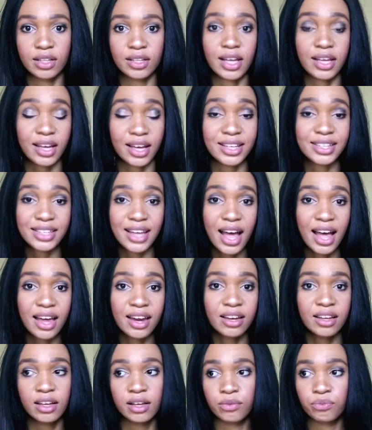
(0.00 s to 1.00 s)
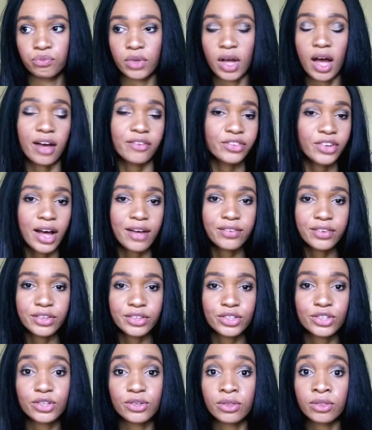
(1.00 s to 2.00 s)
Like I said, I've
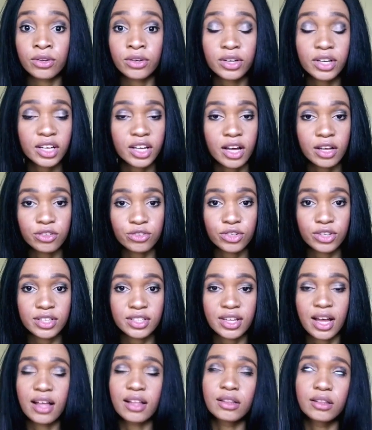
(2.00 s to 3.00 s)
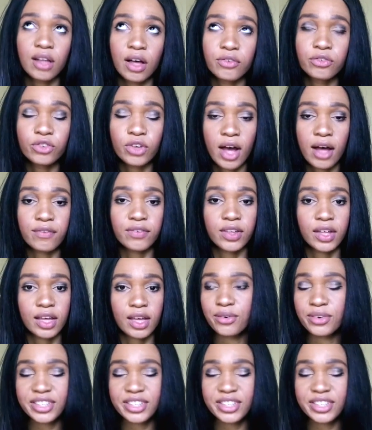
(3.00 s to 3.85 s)
traveled to 30 countries. I love traveling.